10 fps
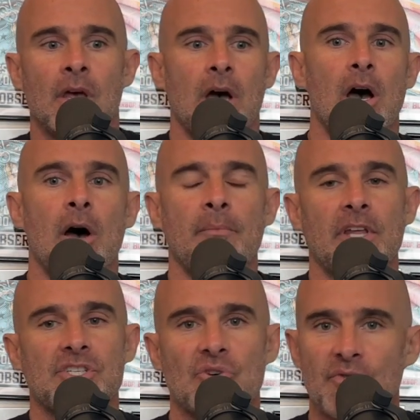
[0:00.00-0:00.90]

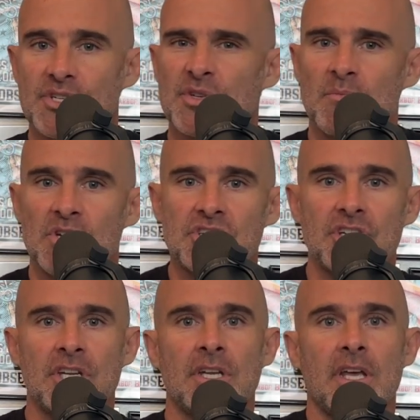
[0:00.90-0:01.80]
So for Submission,